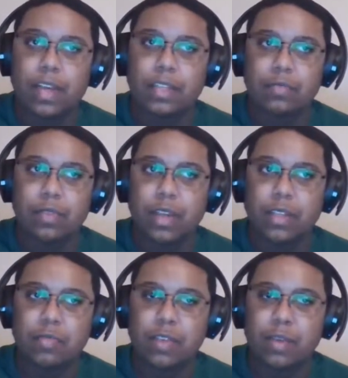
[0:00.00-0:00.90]
as a as
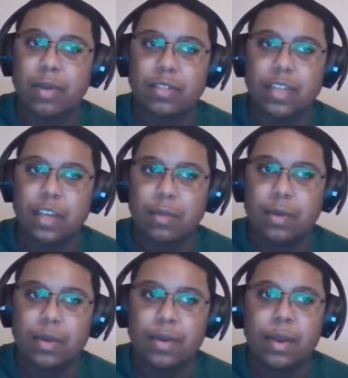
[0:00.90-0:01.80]
a female team
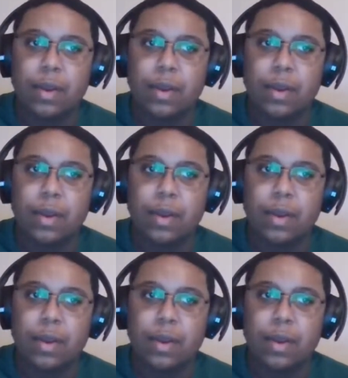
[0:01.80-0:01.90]
owner,